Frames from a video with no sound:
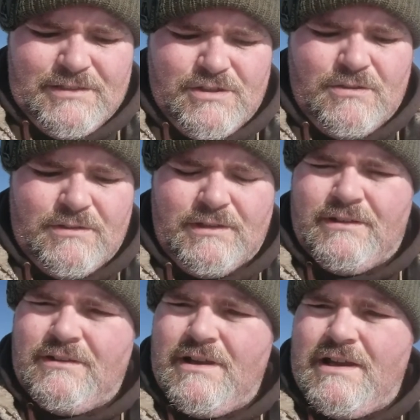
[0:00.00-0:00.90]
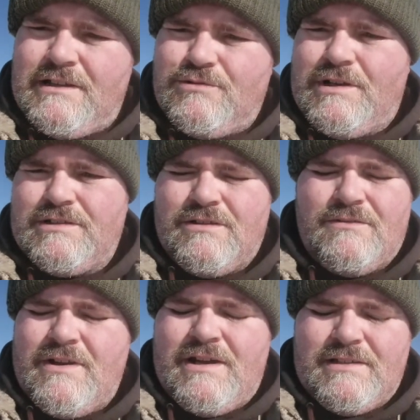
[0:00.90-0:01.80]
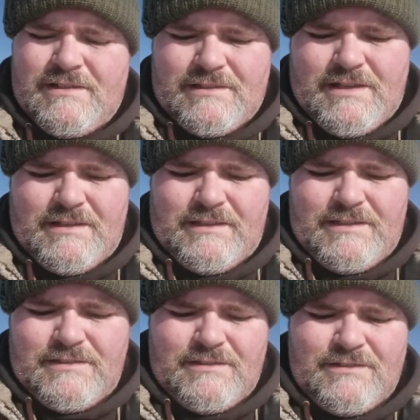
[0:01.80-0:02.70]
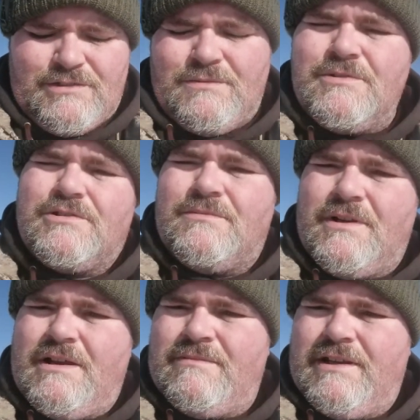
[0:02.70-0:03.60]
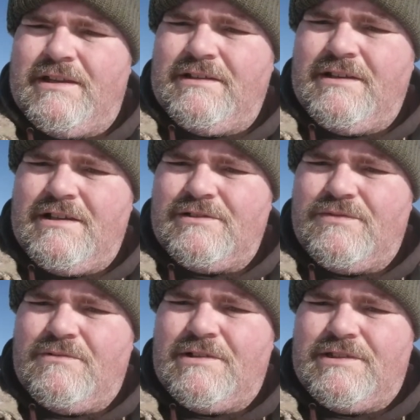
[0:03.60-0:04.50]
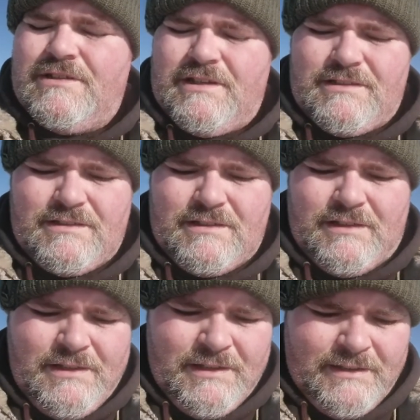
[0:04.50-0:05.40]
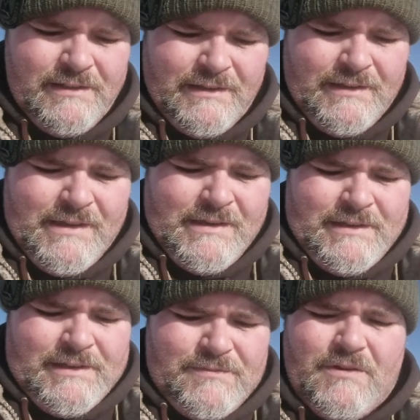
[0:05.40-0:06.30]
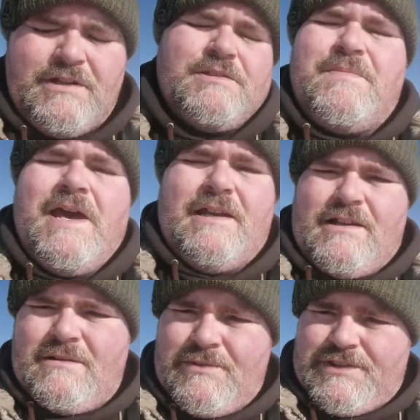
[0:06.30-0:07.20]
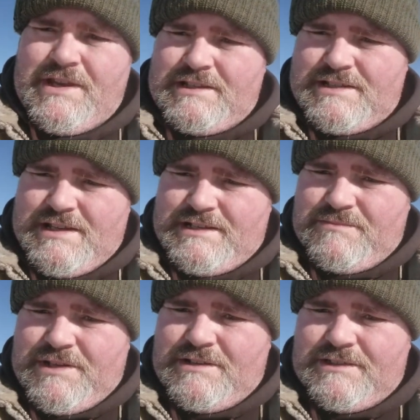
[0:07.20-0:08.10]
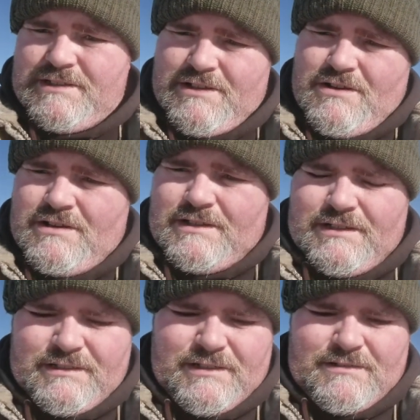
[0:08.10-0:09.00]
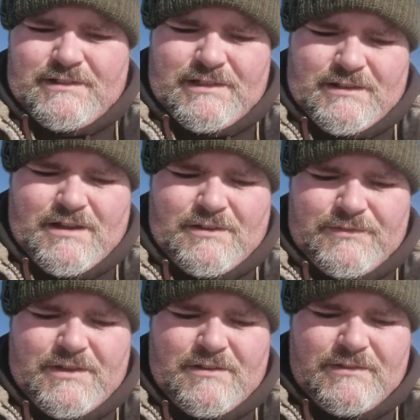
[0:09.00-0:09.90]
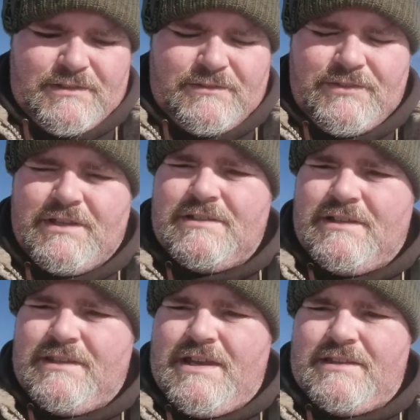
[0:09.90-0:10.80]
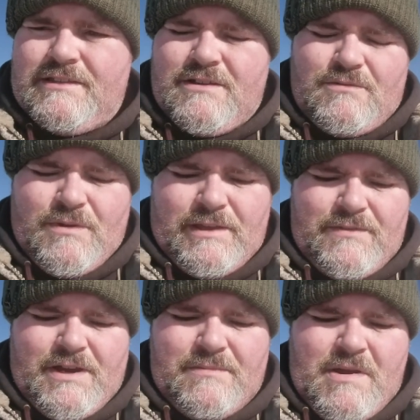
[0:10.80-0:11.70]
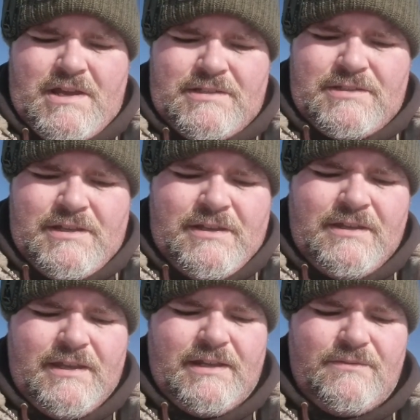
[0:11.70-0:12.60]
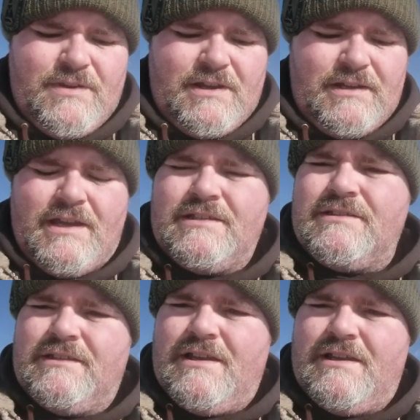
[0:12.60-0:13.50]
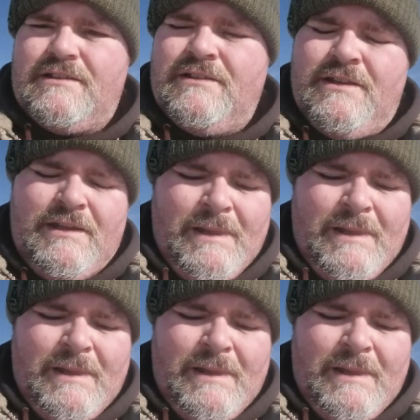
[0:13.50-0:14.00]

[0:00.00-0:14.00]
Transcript: the Stoker uh, twig stove, guys. And I'll tell you, these are super, super come in handy, guys, for what you need to you want to just pack a couple things in and be able to cook and, you know, get a coffee going and do things like that that don't weigh very much and are very nicely done.